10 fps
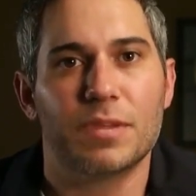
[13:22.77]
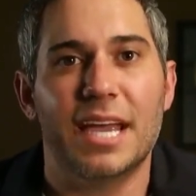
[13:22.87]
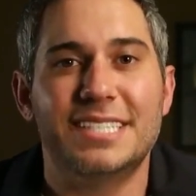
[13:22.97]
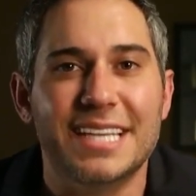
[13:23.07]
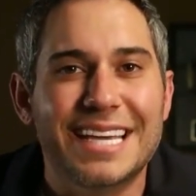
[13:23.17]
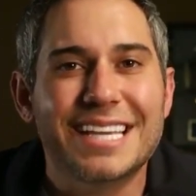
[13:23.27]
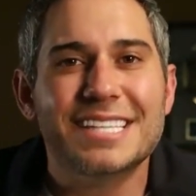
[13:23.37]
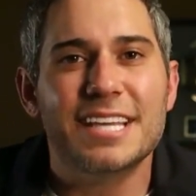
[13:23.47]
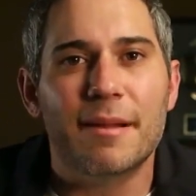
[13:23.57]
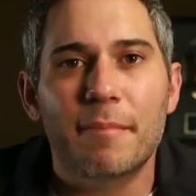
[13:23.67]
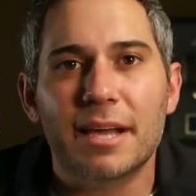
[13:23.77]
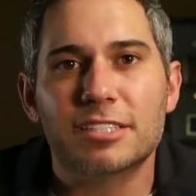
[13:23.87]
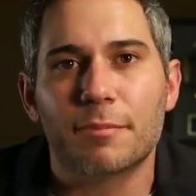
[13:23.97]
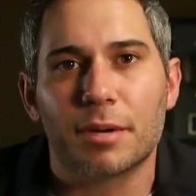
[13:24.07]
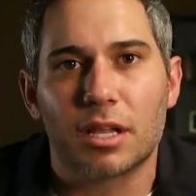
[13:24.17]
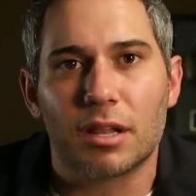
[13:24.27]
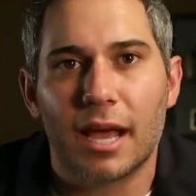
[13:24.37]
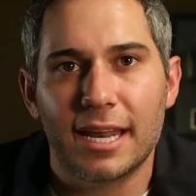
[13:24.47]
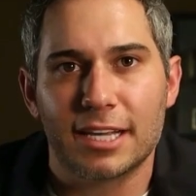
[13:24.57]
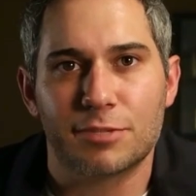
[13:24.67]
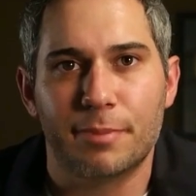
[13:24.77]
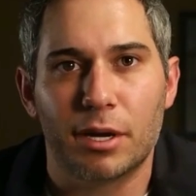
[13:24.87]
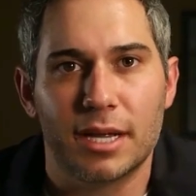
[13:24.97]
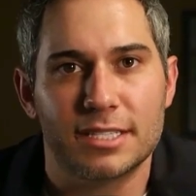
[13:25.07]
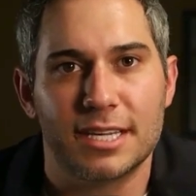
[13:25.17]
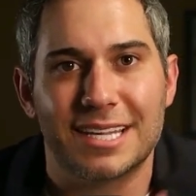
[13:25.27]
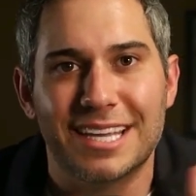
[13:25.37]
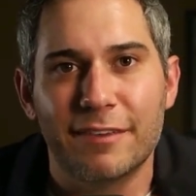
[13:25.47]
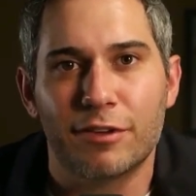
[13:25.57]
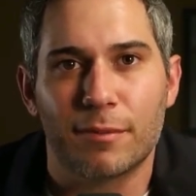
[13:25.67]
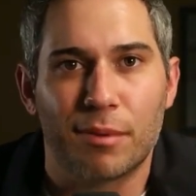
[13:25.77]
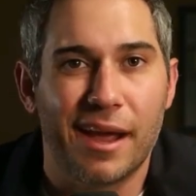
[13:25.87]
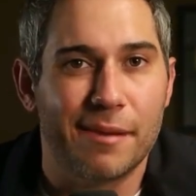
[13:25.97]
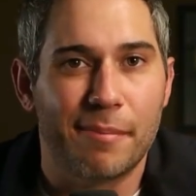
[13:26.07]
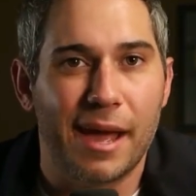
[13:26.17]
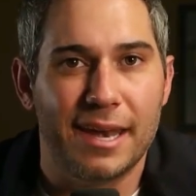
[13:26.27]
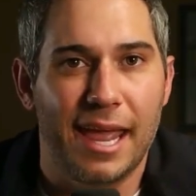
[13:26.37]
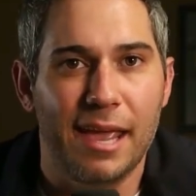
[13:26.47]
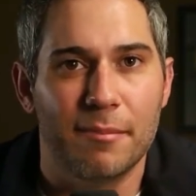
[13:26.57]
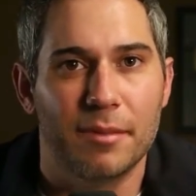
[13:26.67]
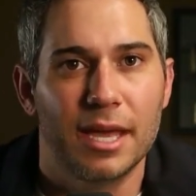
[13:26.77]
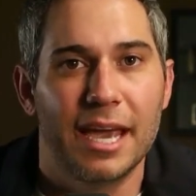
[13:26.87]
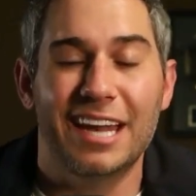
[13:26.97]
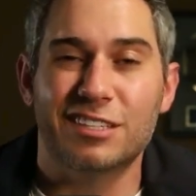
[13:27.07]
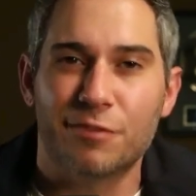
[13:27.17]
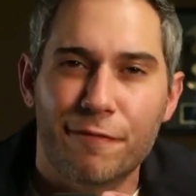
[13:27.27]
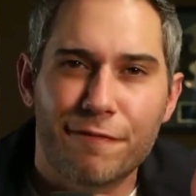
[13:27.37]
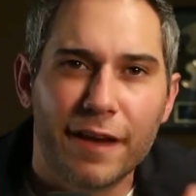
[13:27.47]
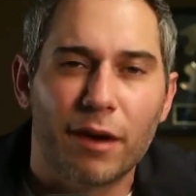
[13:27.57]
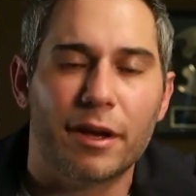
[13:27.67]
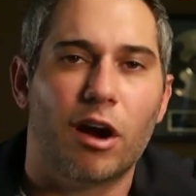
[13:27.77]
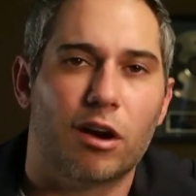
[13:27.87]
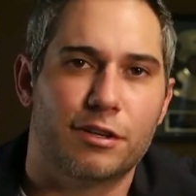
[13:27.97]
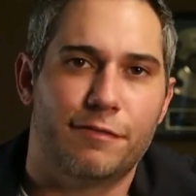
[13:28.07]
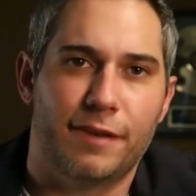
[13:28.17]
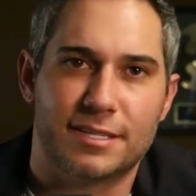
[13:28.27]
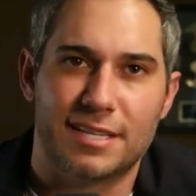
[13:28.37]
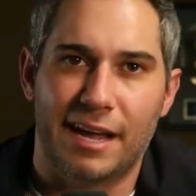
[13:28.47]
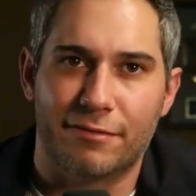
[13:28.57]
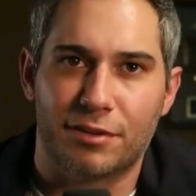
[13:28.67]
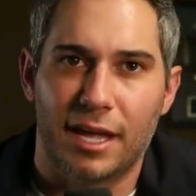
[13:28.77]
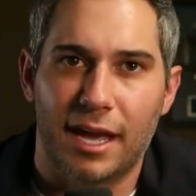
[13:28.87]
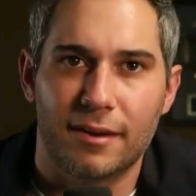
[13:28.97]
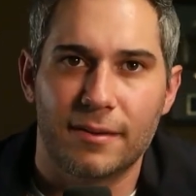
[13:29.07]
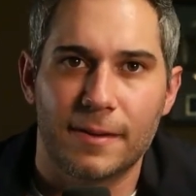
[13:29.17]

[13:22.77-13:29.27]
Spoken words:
It's easy to mess up a client experience and give your brand a bad name, and it's very hard to fix it after that.